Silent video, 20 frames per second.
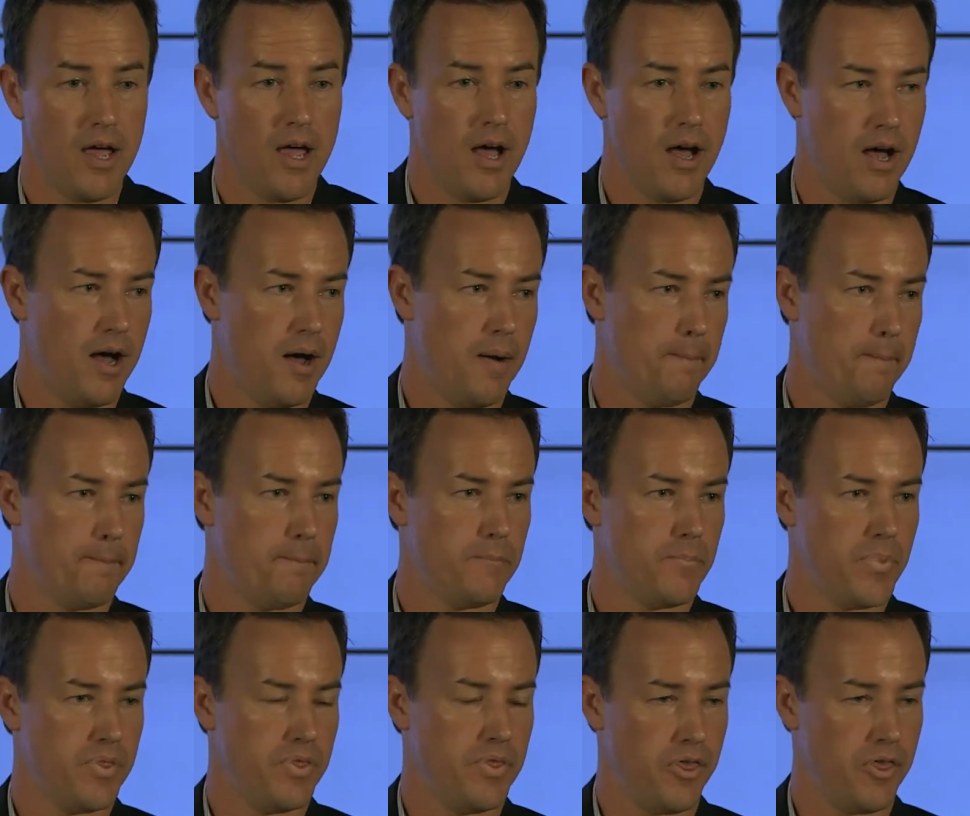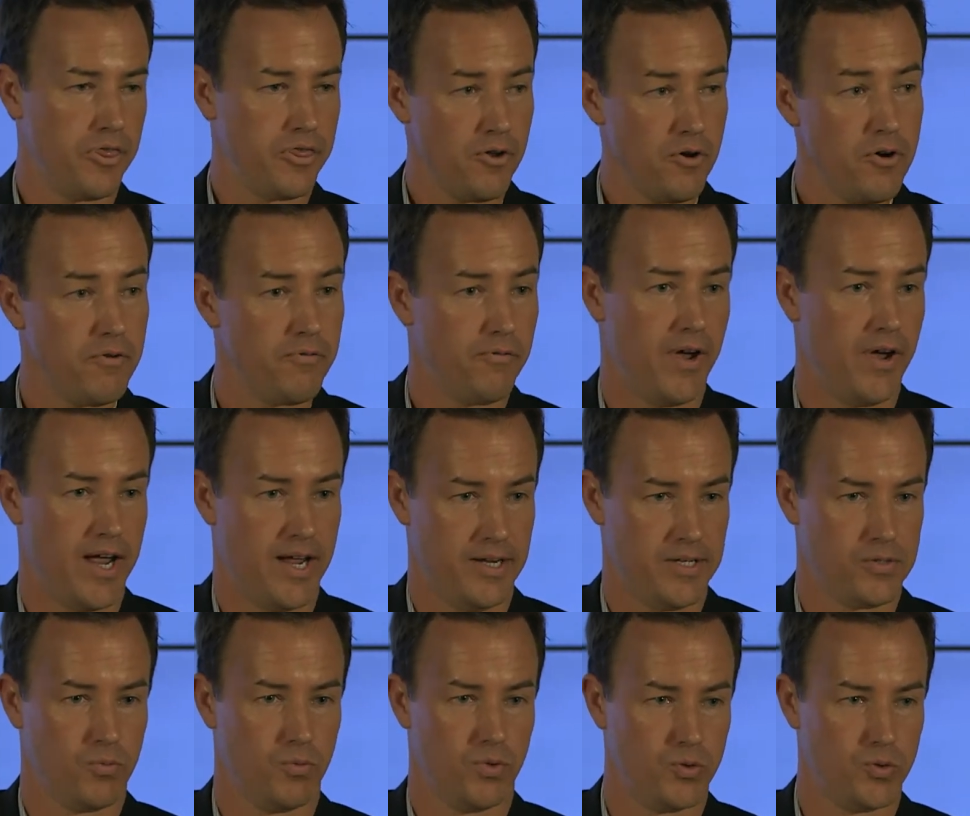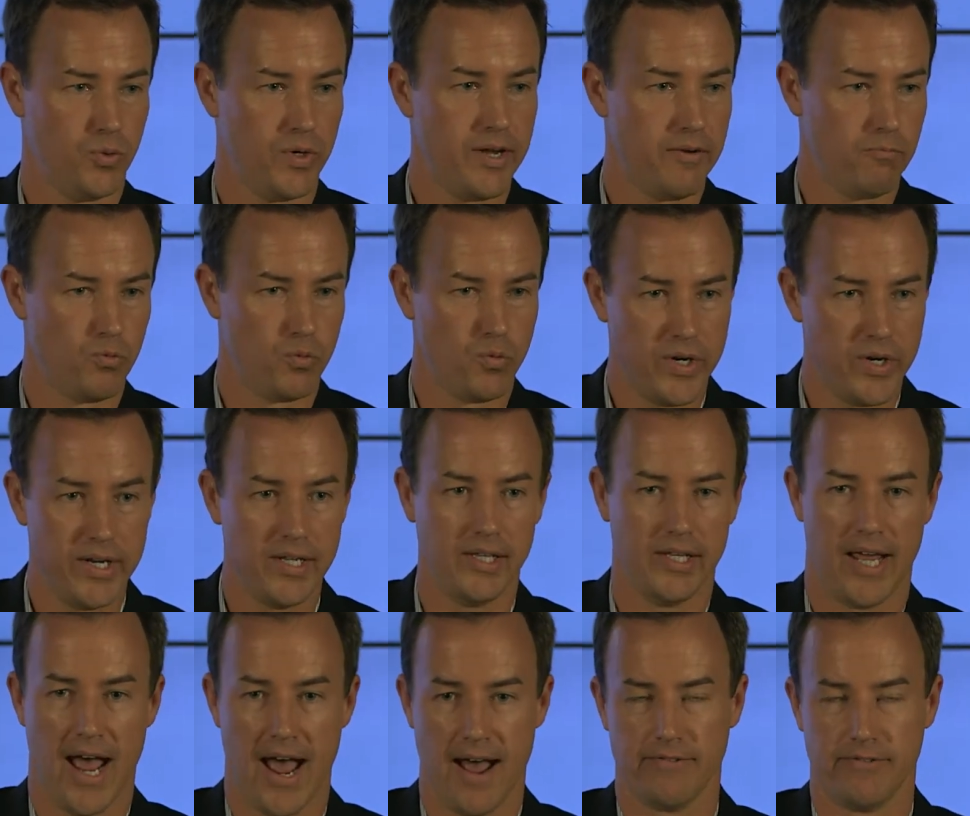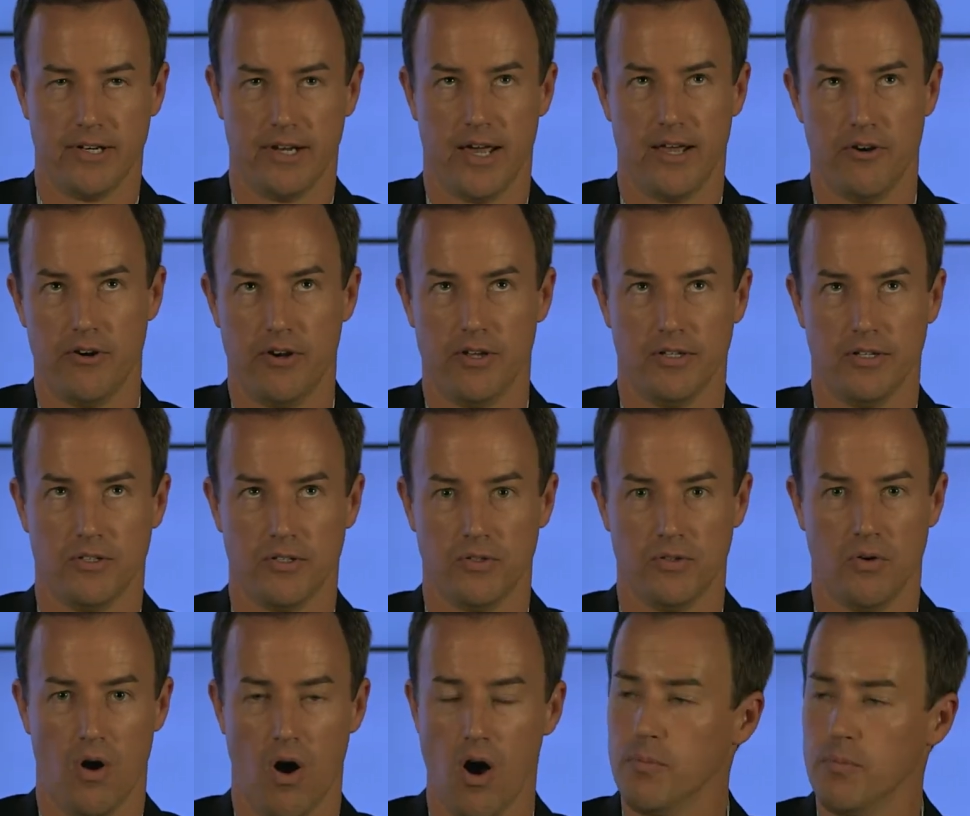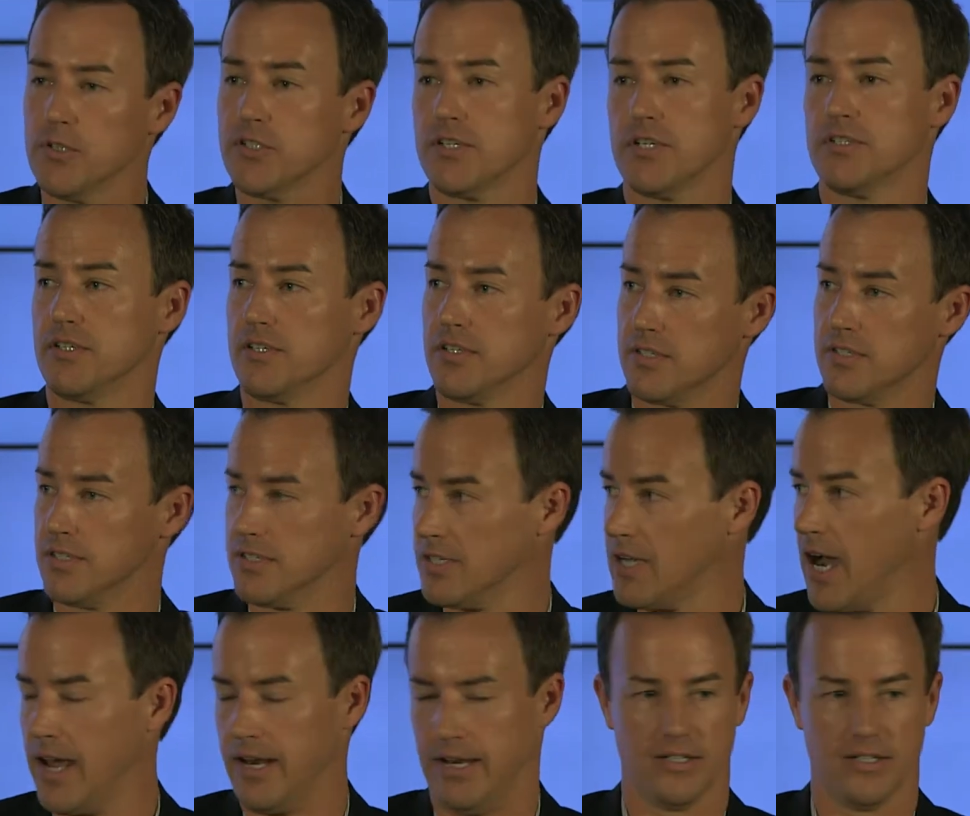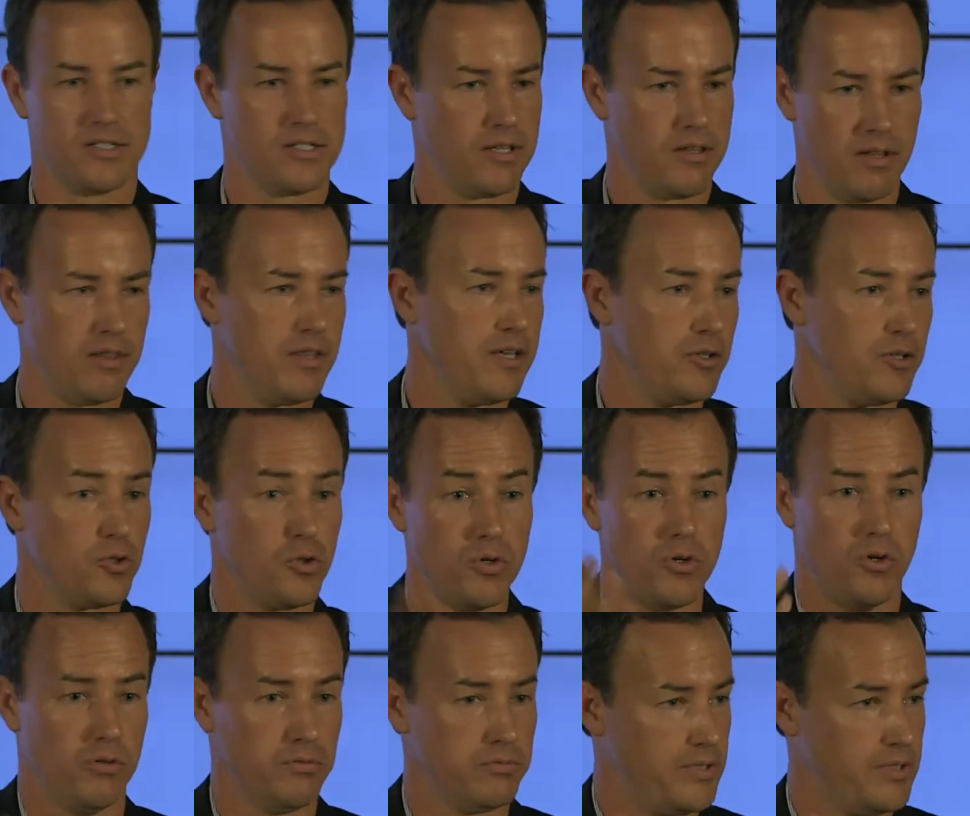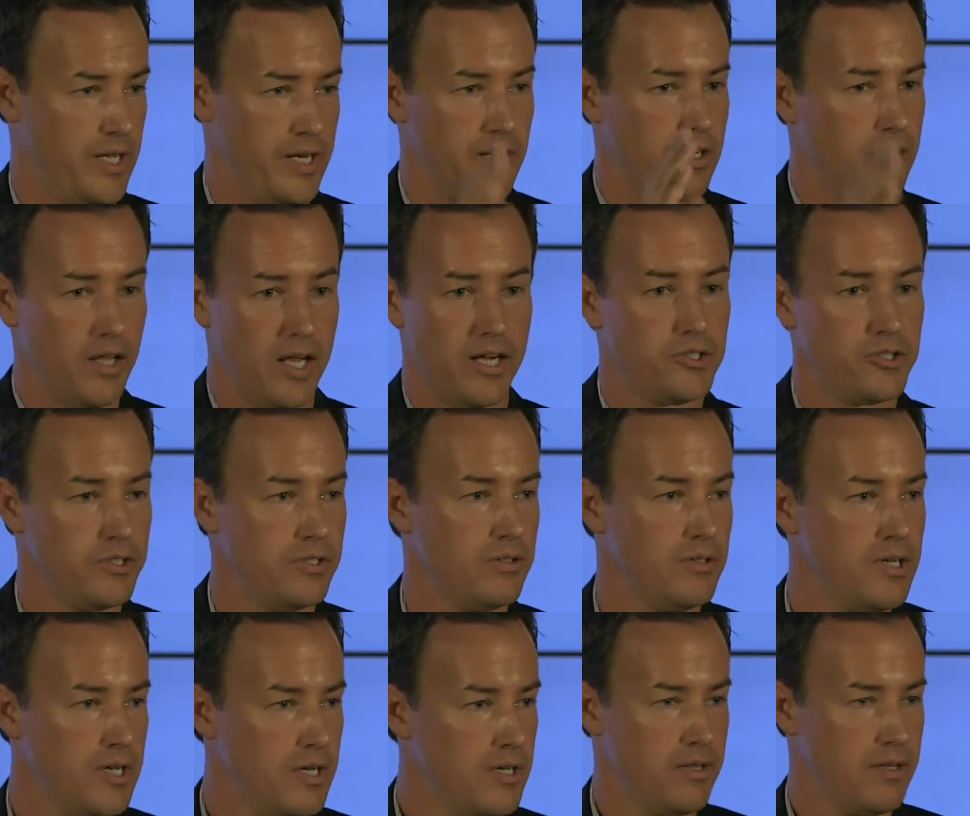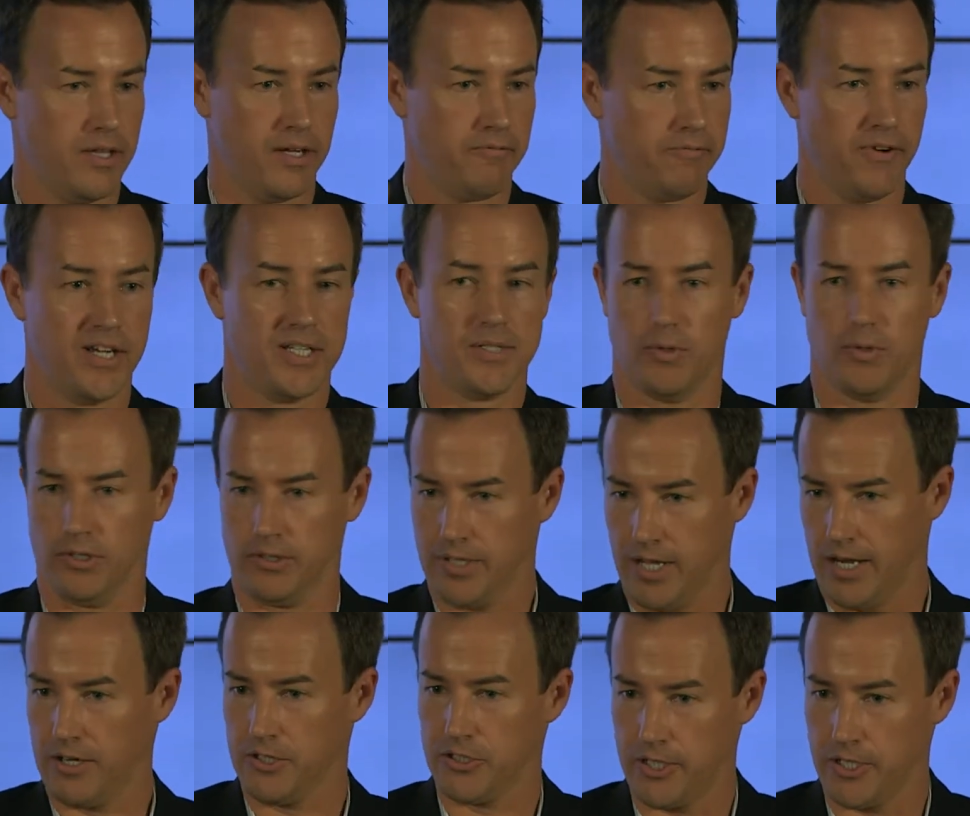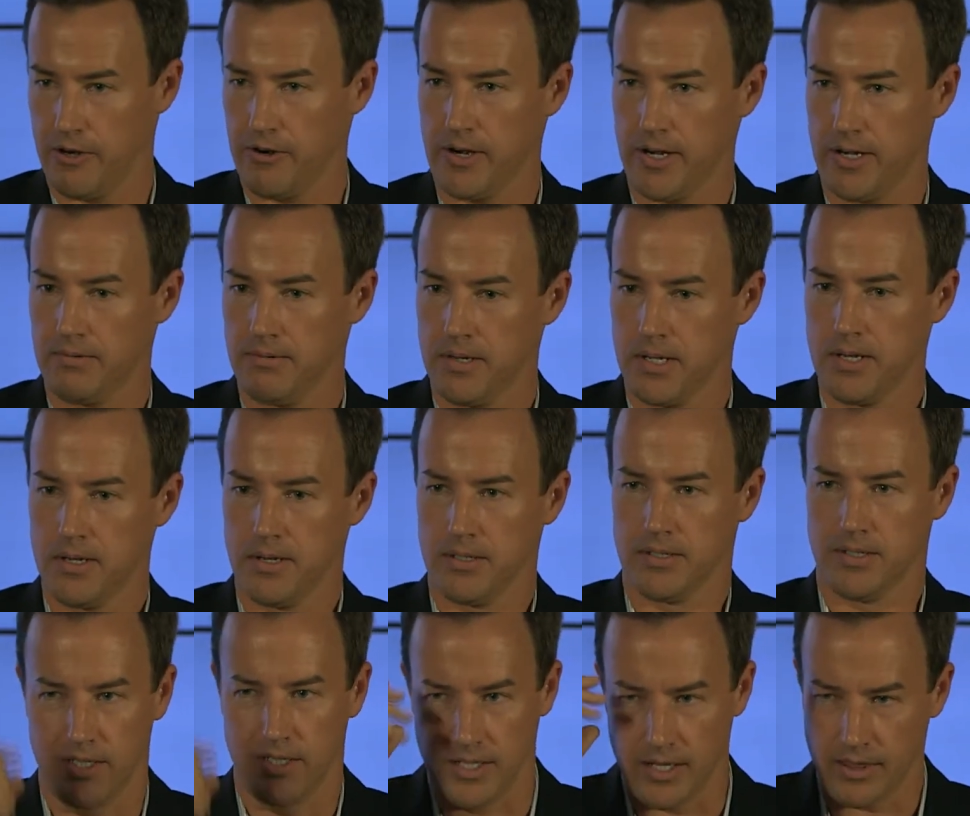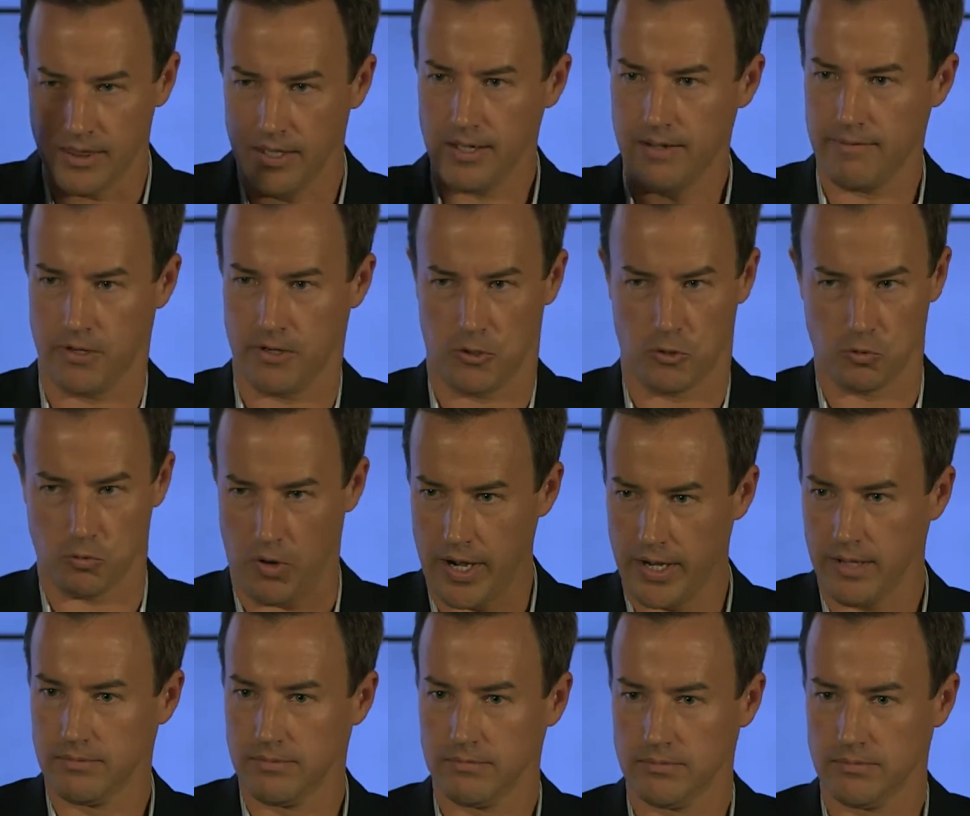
The third phase, which we really haven't entered into almost as a society, because think Google, data collection, think Facebook, data sharing. Can you think of a great,